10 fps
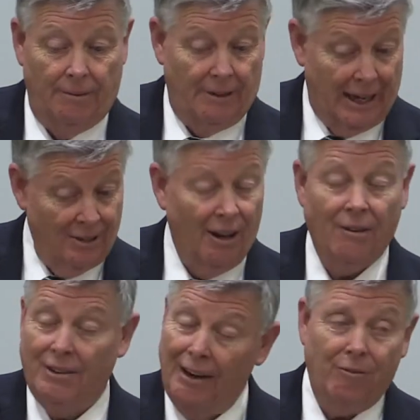He's a little
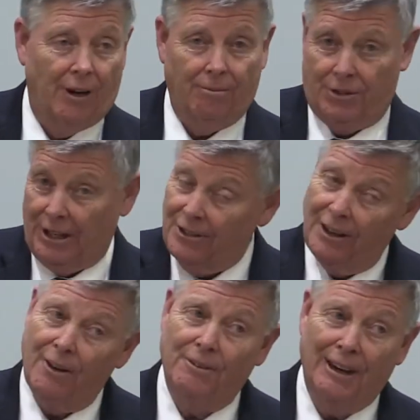different. She's a
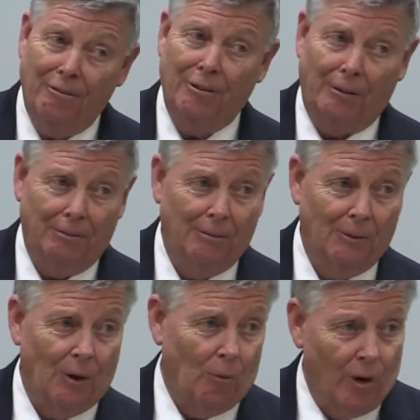little different
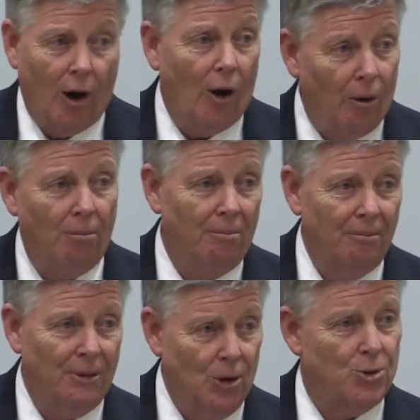what we're all
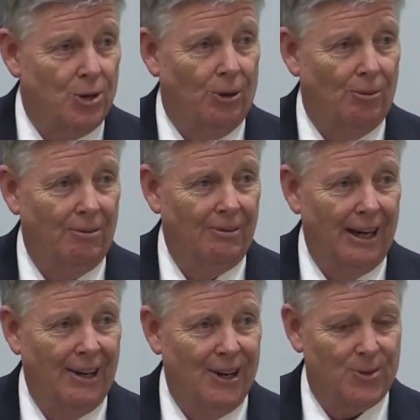used to
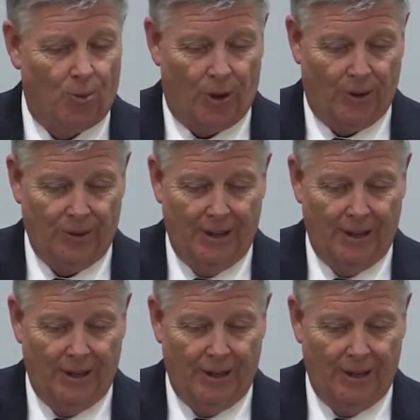in this world.